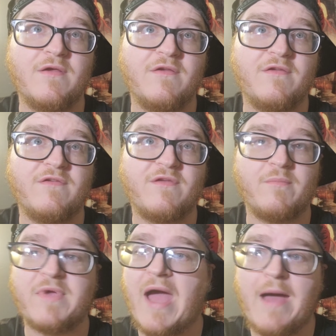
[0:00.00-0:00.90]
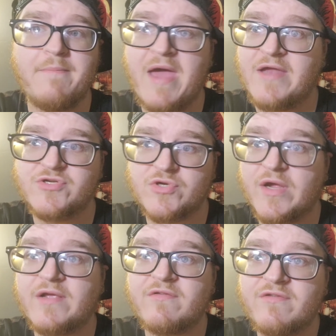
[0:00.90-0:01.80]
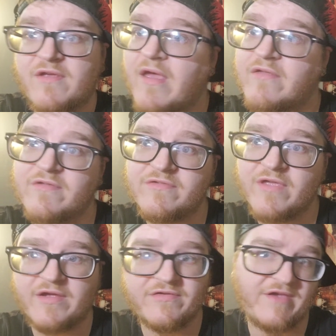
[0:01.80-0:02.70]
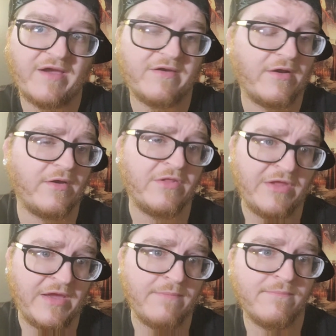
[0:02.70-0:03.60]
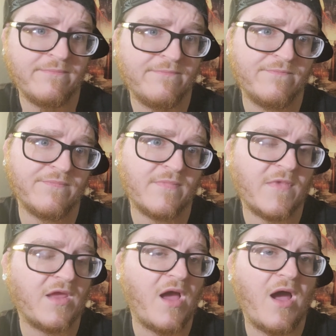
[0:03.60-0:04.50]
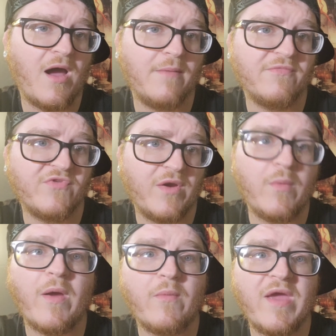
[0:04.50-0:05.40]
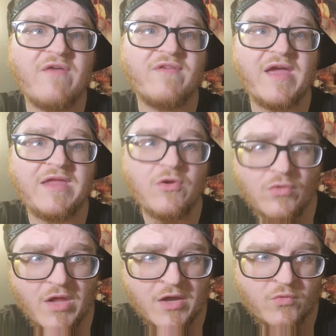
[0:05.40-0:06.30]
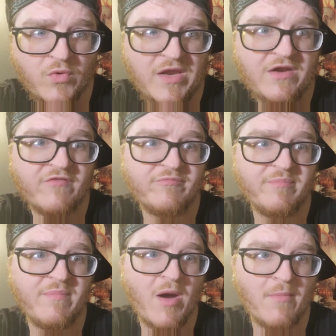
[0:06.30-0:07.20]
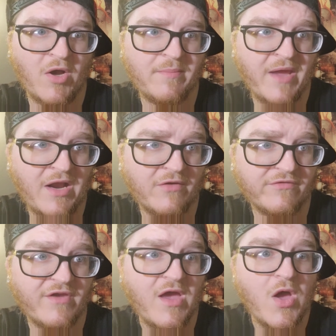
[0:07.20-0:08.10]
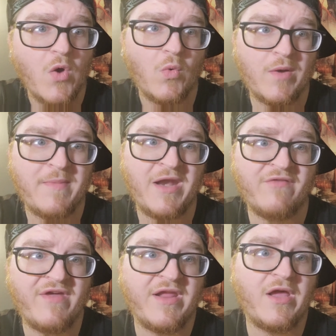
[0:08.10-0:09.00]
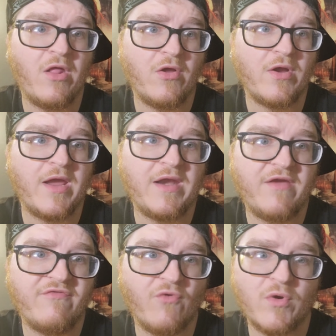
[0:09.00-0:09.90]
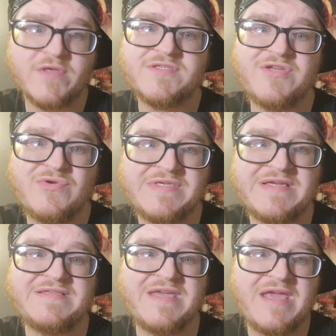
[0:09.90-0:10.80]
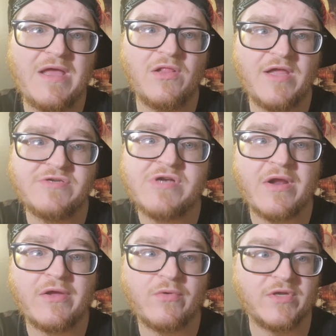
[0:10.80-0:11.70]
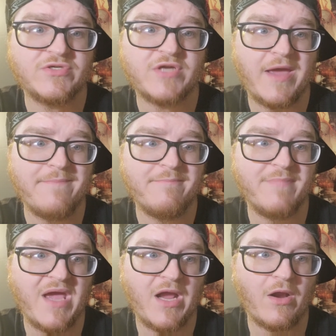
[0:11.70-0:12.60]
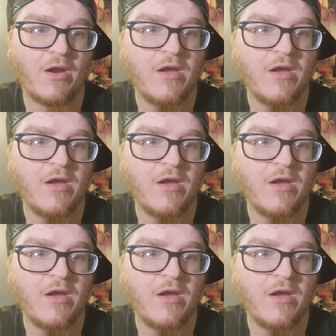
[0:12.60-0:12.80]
some combat tricks as its like secondary theme. So anyway, we have Eula, Queen Among Bears. 1 mana of any color and a forest, 2/CC, legendary creature type bear.